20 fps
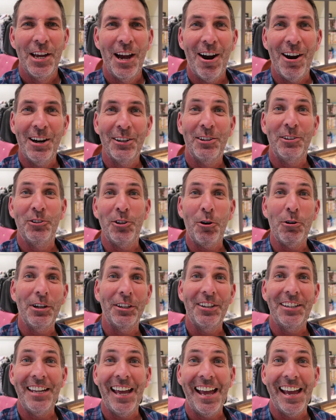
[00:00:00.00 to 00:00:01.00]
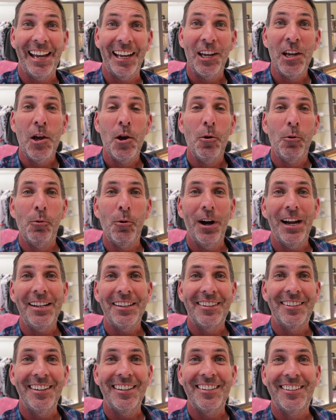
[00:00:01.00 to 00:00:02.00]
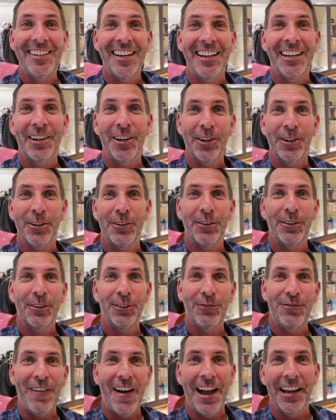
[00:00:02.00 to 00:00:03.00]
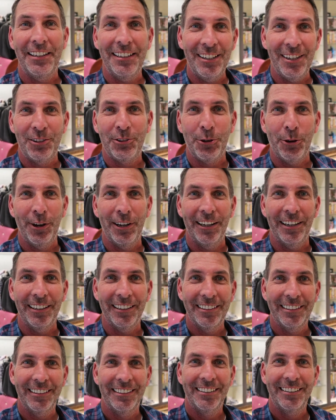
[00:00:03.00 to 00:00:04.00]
All right, the joke of the day. What did Tigger find in the toilet?